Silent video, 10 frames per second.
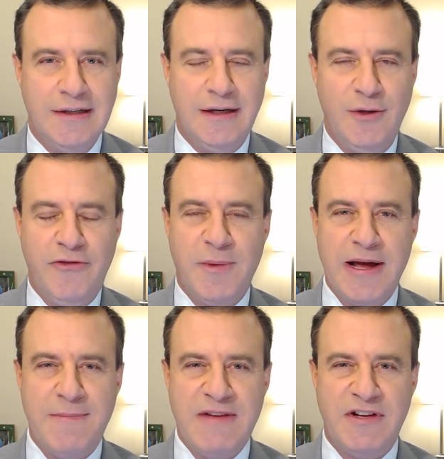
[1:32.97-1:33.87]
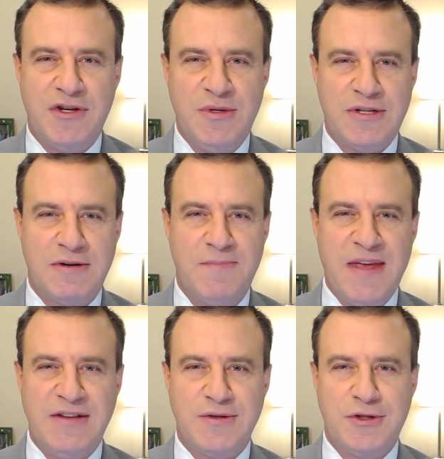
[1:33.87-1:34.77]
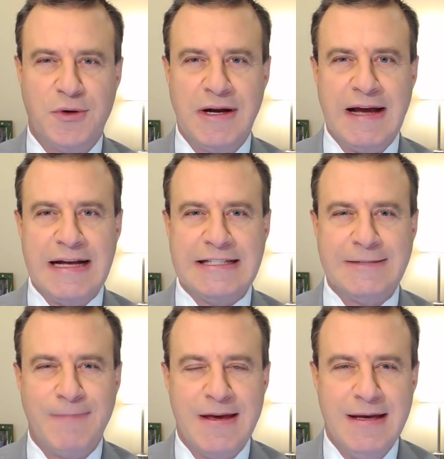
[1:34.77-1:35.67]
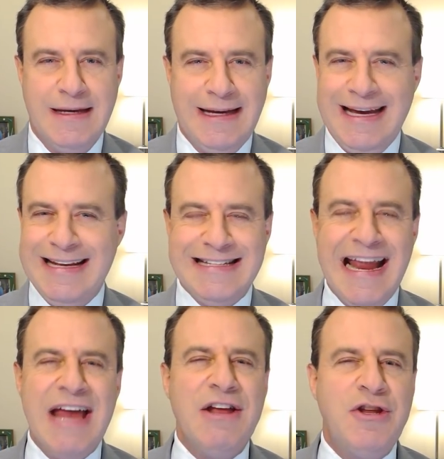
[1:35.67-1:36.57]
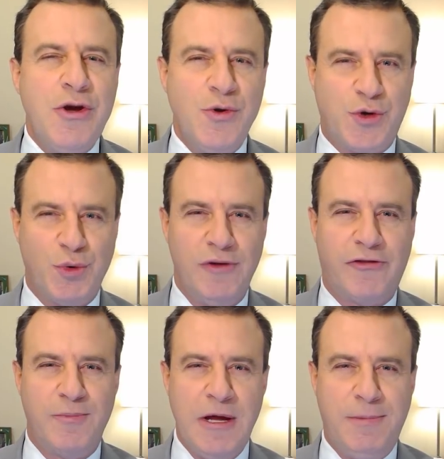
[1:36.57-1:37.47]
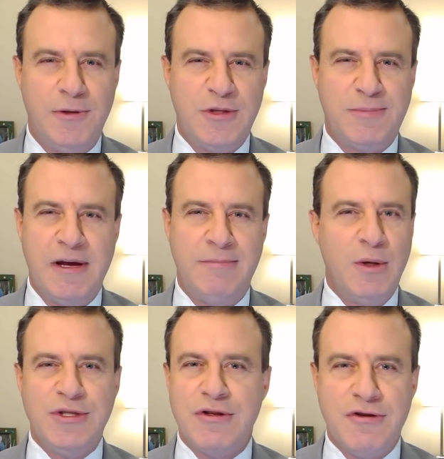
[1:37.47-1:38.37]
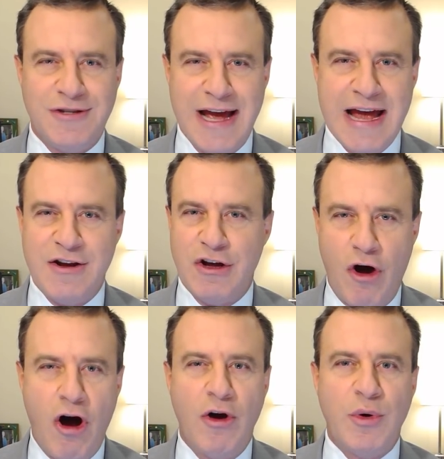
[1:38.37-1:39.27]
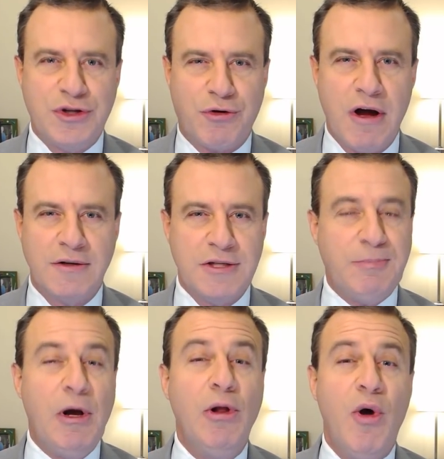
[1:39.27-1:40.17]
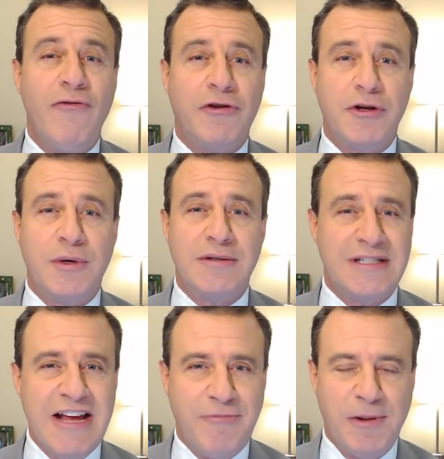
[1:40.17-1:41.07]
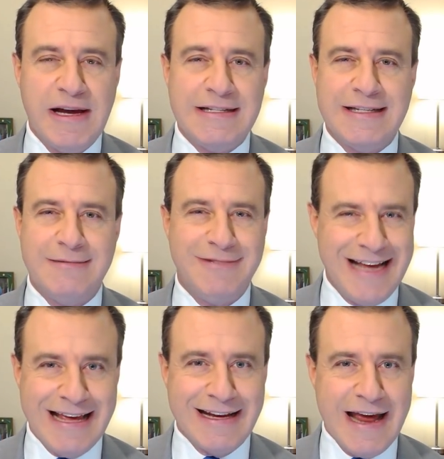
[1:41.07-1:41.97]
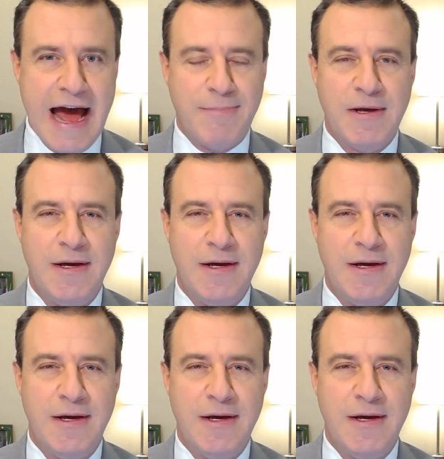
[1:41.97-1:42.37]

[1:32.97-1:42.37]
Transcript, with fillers: Hello, everybody. I'm David Shuster, and thanks for joining us. It is not unusual for people who spend most of their day in a car or truck to pull over to a safe place and take a nap.